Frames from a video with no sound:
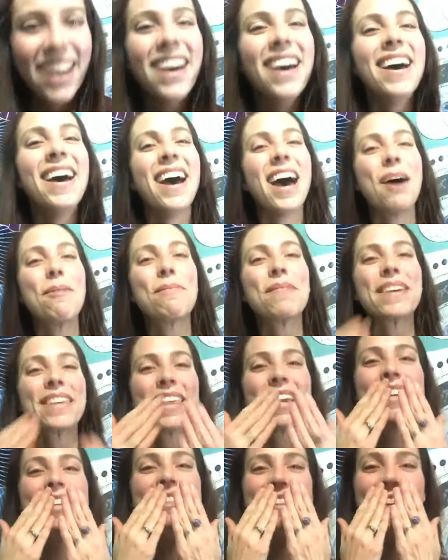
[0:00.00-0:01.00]
Happy
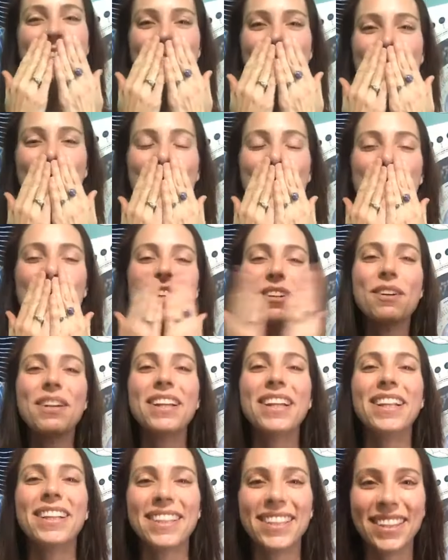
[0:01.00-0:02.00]
Thanksgiving.
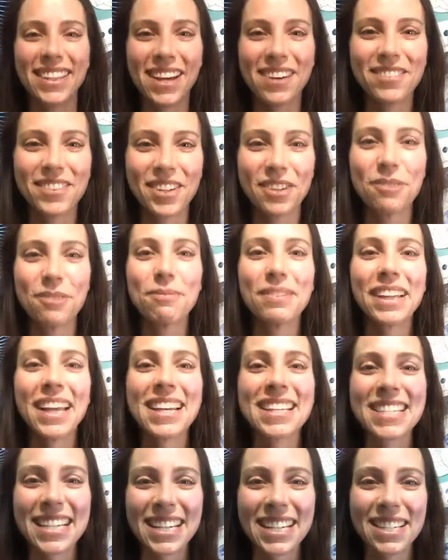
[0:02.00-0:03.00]
I love you.
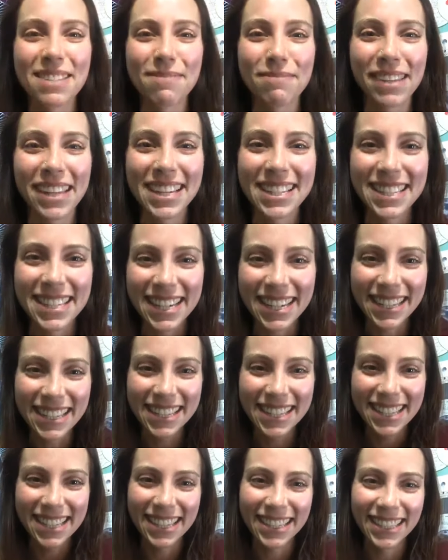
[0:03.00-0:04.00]
Blessings, blessings.